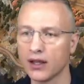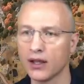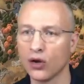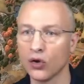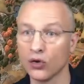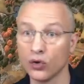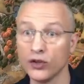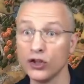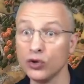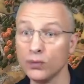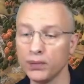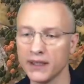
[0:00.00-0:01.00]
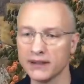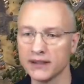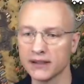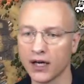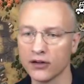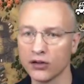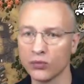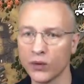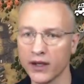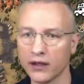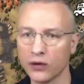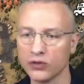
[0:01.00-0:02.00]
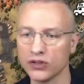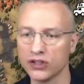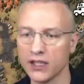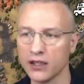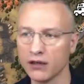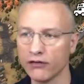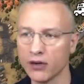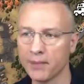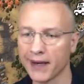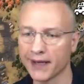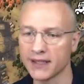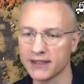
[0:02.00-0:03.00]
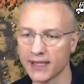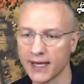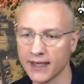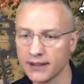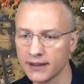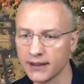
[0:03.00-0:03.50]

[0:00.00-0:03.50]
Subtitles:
or the only 2 places, are the warehouses here for the pack of sand.